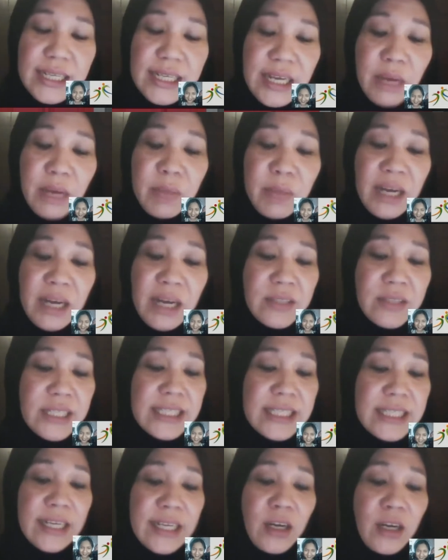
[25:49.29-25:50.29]
I'm a
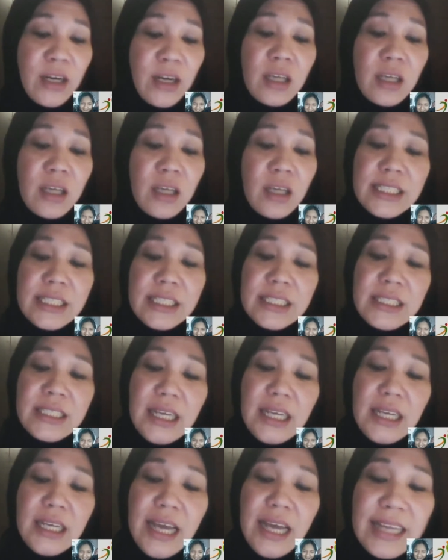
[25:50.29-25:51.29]
counseling psychologist,
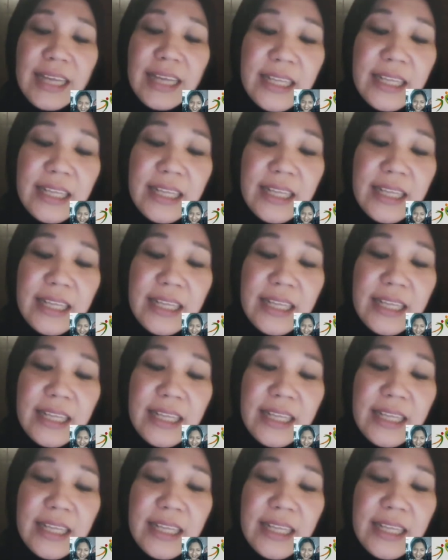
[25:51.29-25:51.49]
and then